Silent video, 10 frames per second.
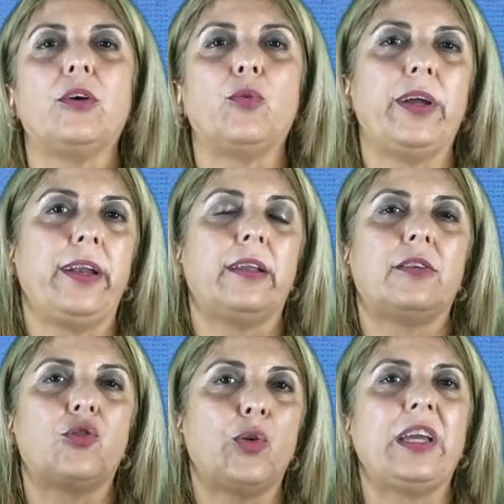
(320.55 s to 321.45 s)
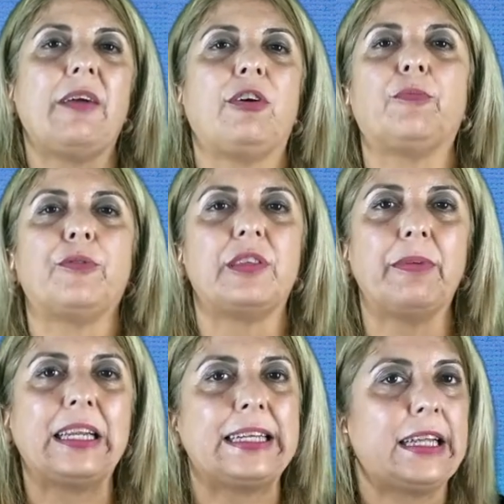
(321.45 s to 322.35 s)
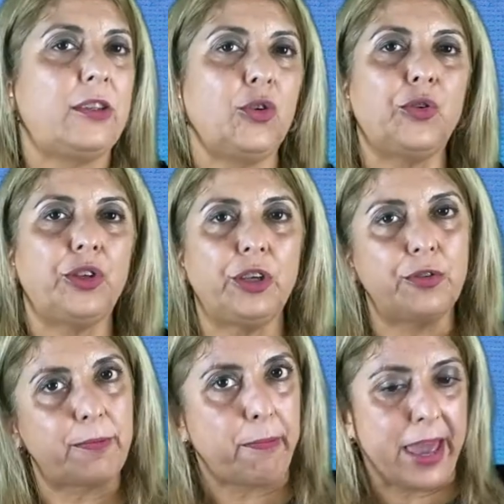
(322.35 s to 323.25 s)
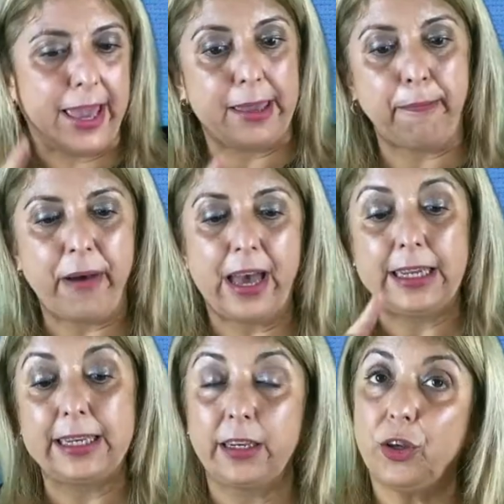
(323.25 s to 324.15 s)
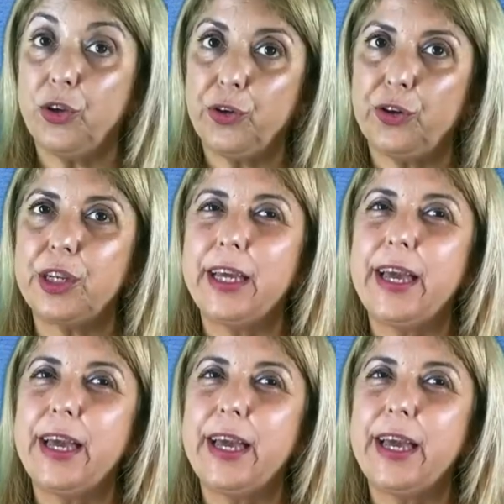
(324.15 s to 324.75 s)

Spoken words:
when talking about possibilidad, you could use may, might, and could.